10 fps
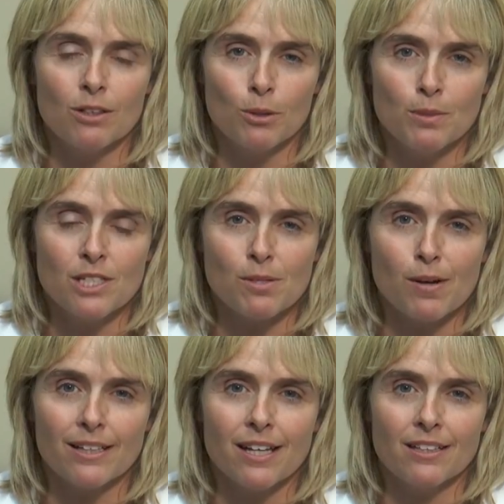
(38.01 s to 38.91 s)

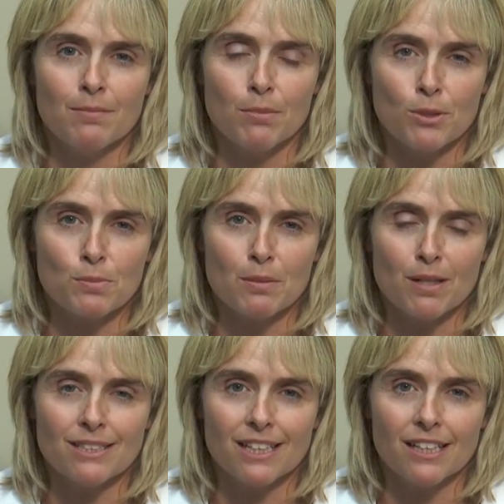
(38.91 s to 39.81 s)
OBGYN in Bozeman,
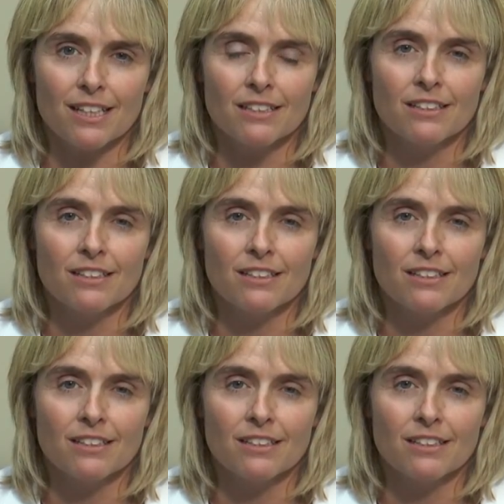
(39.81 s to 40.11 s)
Montana.